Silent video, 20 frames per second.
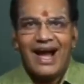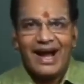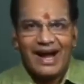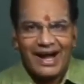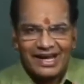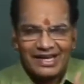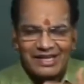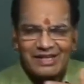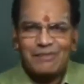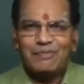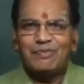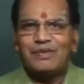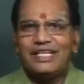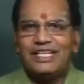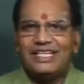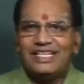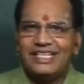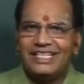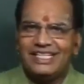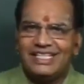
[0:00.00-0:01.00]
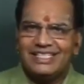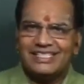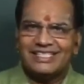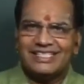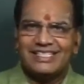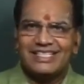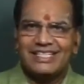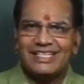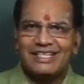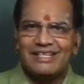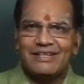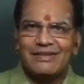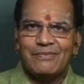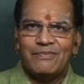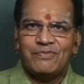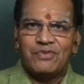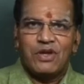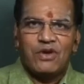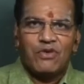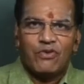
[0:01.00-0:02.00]
I repeat,
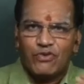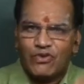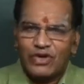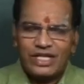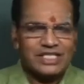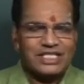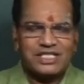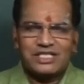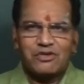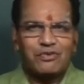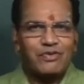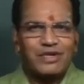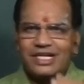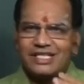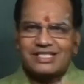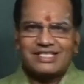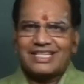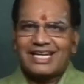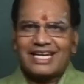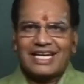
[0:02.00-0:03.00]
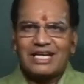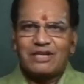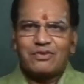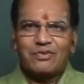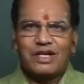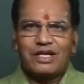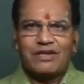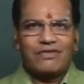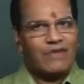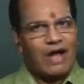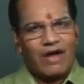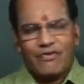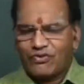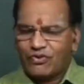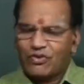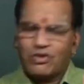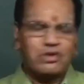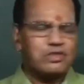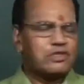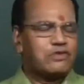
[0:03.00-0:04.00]
first word, second word.
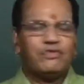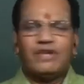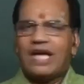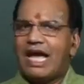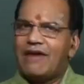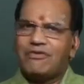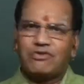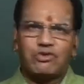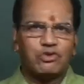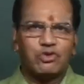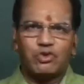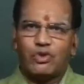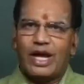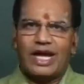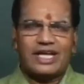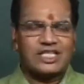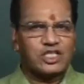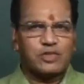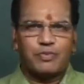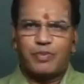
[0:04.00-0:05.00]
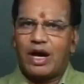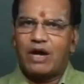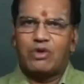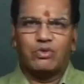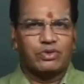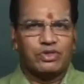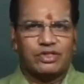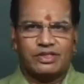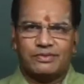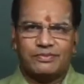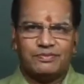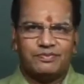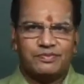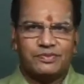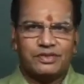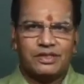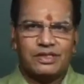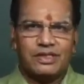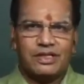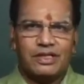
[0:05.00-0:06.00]
Of course we have to do expound
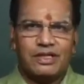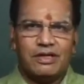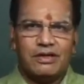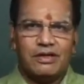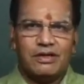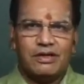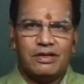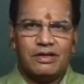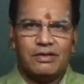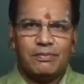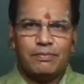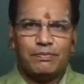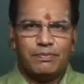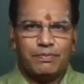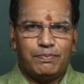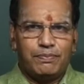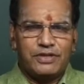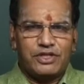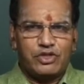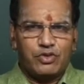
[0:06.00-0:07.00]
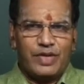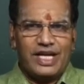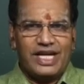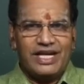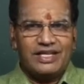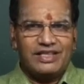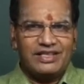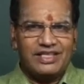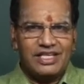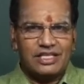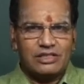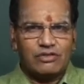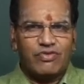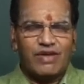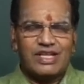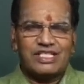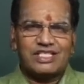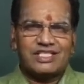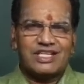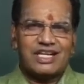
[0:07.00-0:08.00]
between these
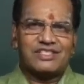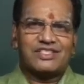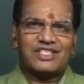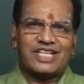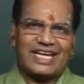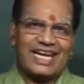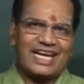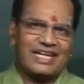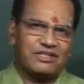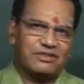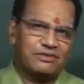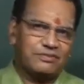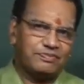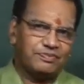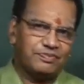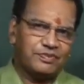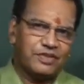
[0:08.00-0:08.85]
first and second.